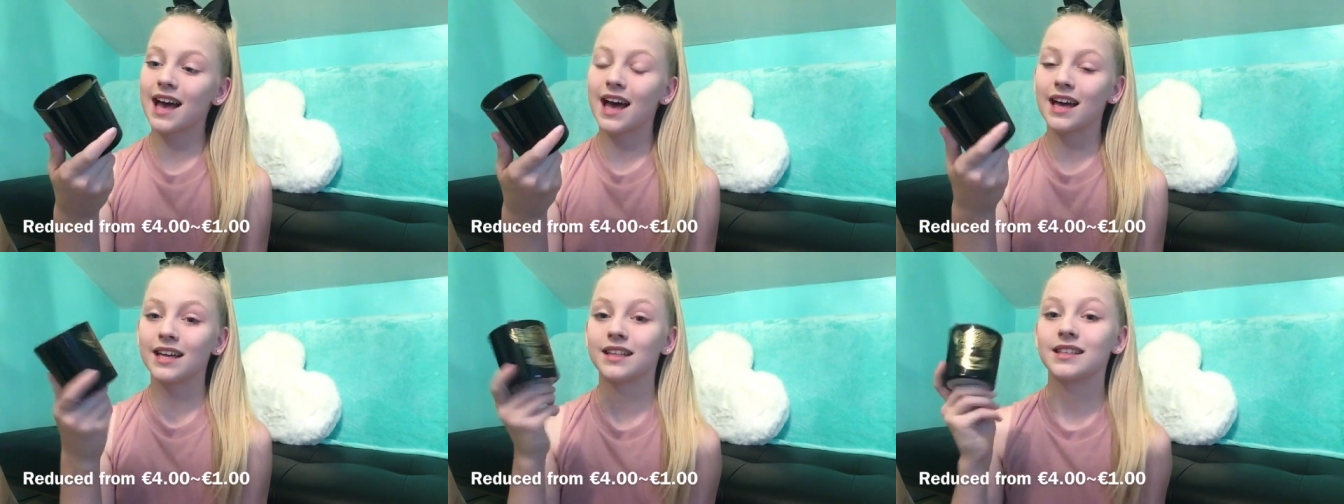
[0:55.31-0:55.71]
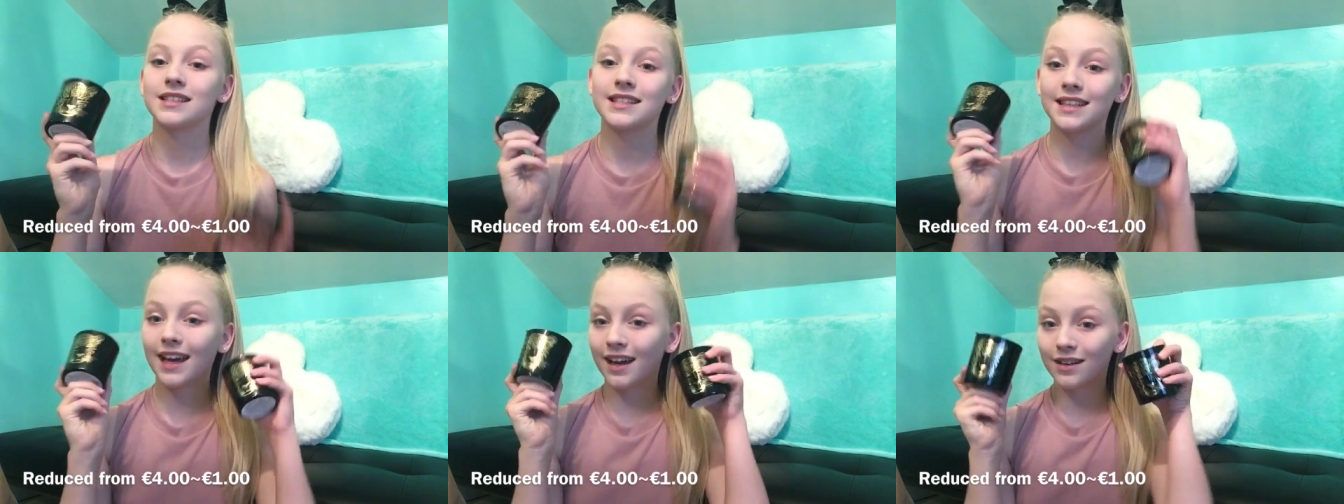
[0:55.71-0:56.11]

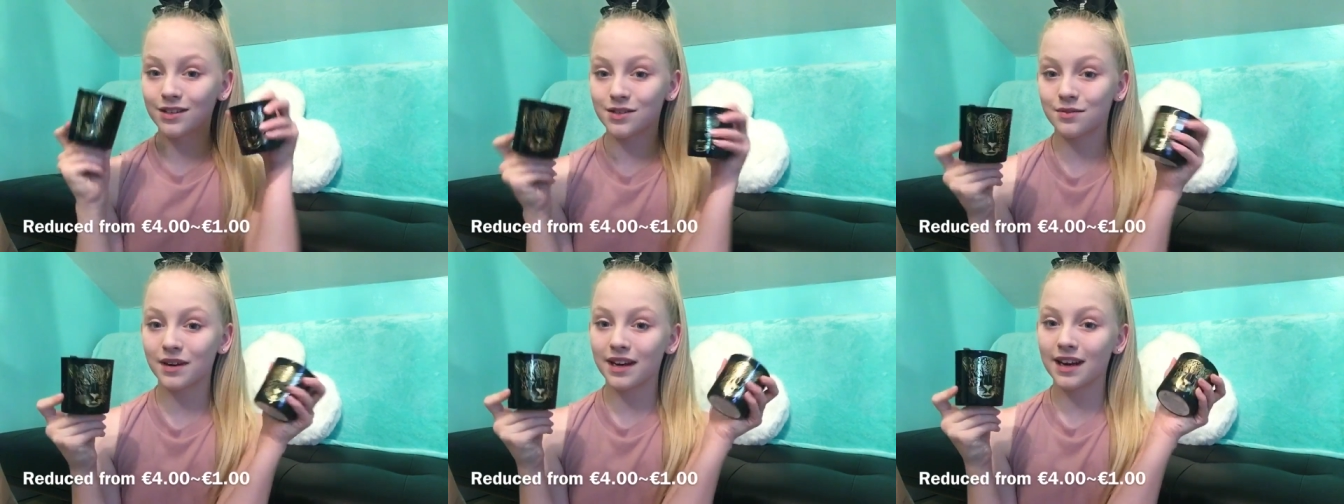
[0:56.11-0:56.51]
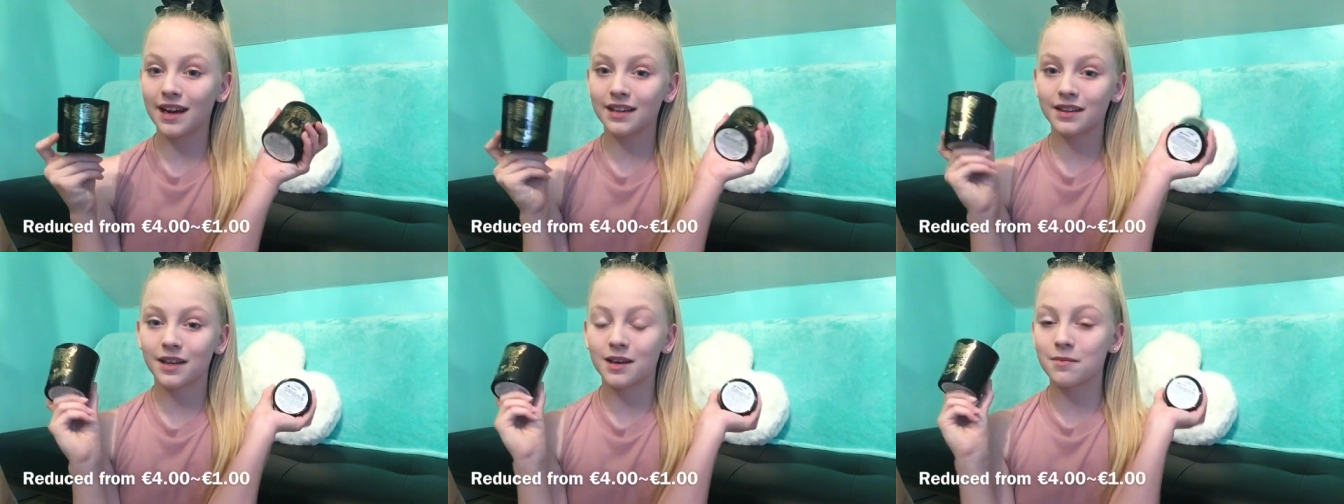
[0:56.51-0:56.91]
And yeah, I just really
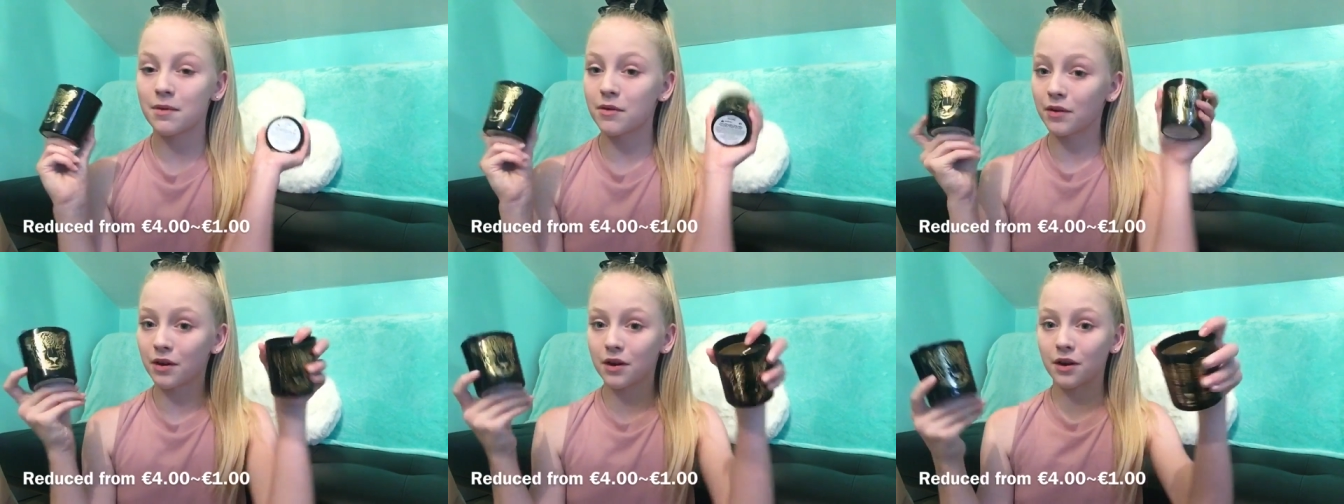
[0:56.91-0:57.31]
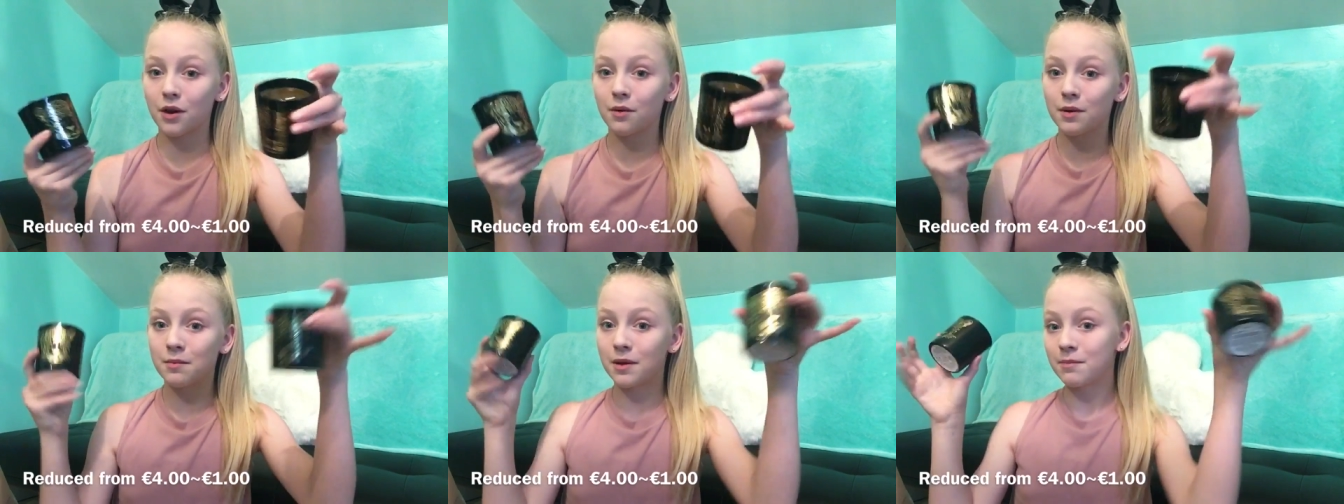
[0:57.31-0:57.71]
like them. They're gonna
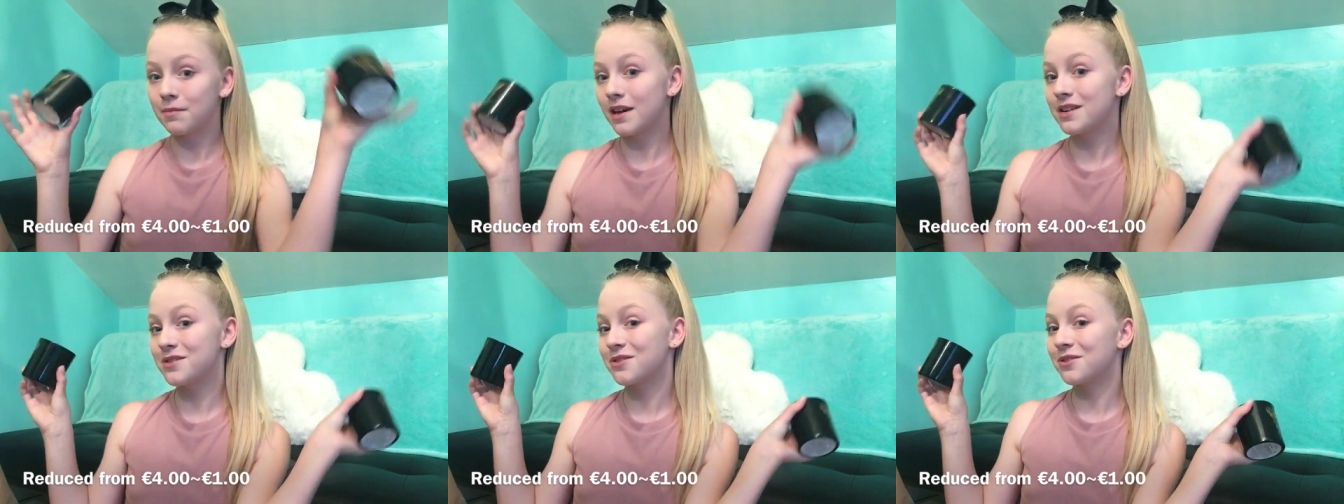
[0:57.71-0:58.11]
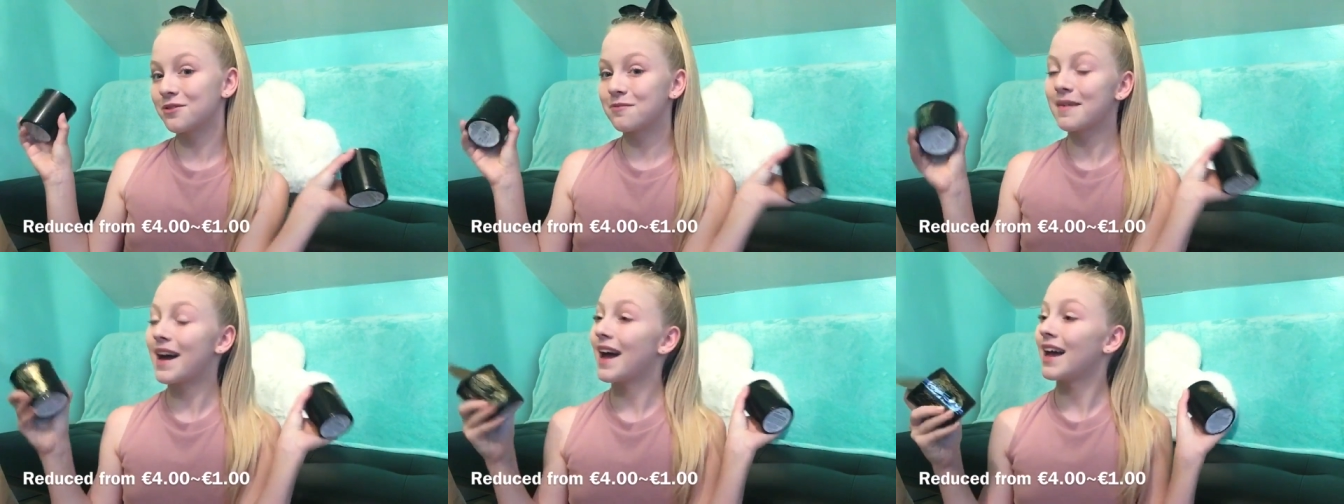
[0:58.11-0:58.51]
go in my
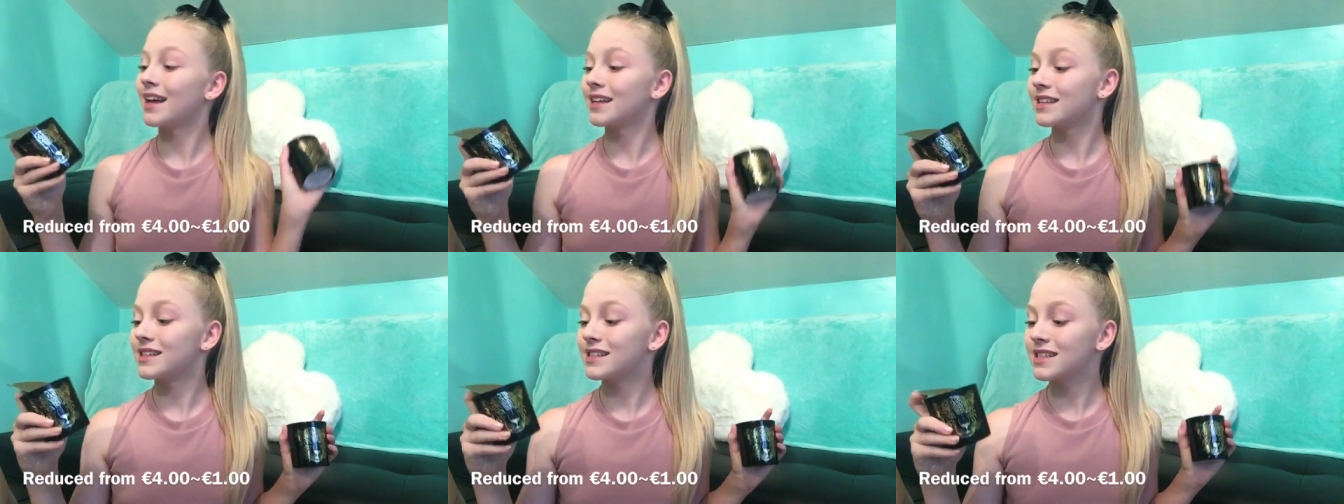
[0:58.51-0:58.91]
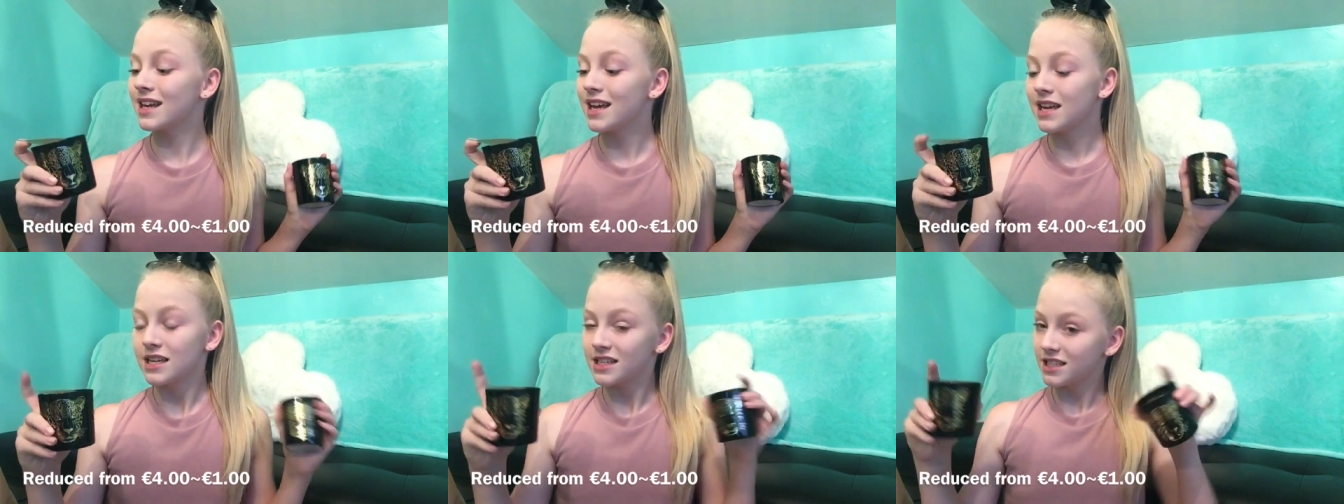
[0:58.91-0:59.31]
bedroom and
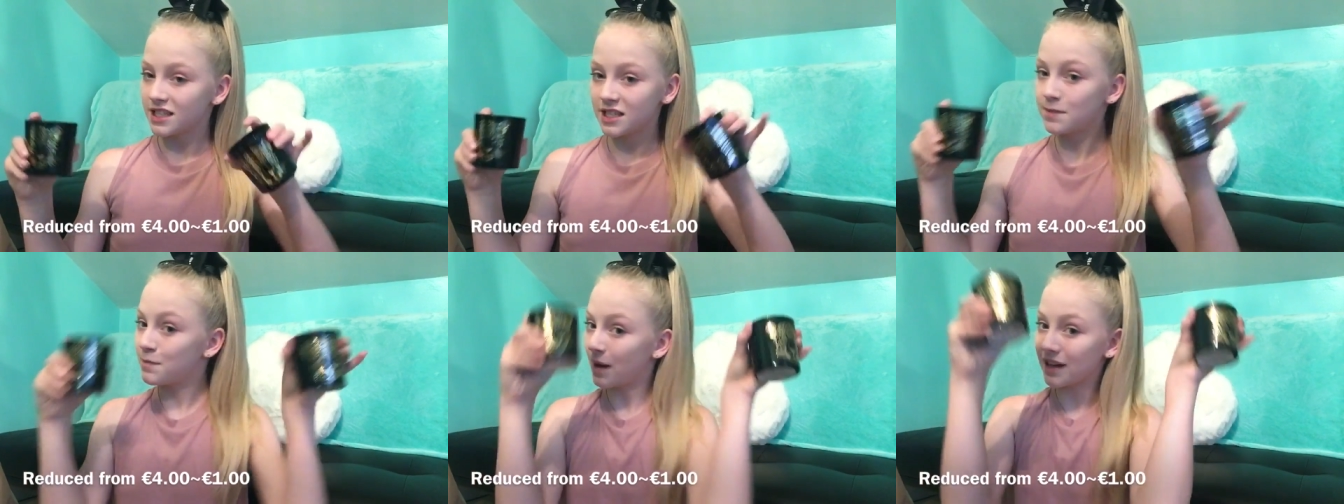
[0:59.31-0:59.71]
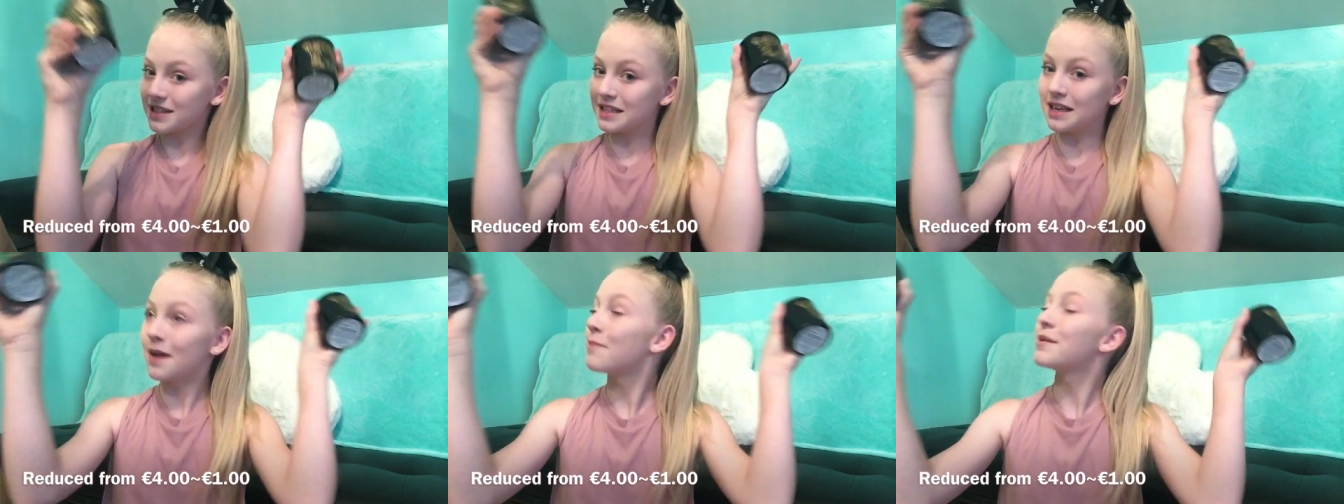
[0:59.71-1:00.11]

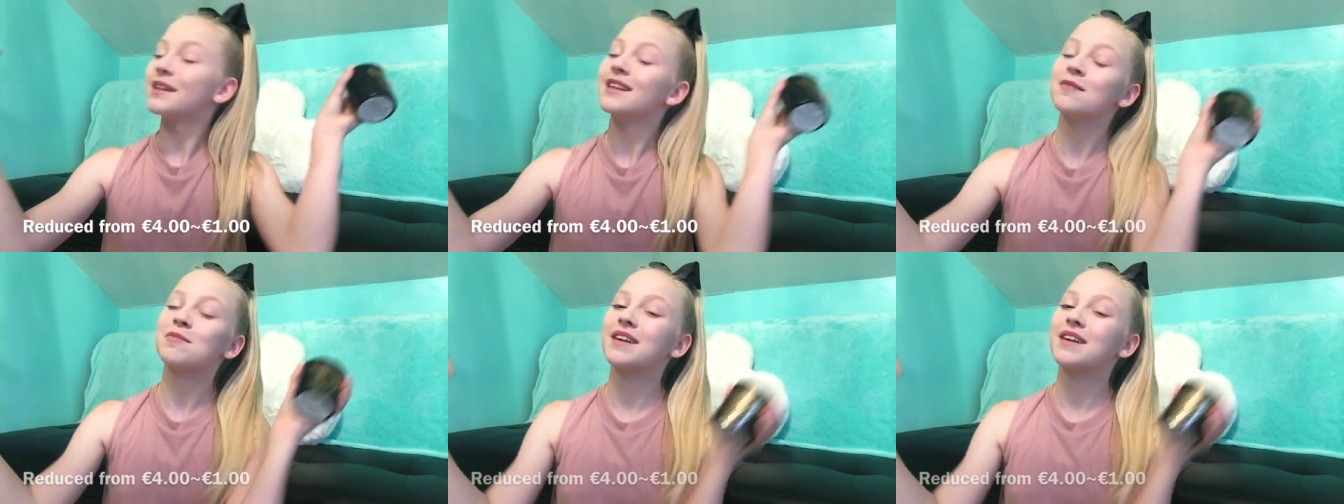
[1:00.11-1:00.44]
spice it up a little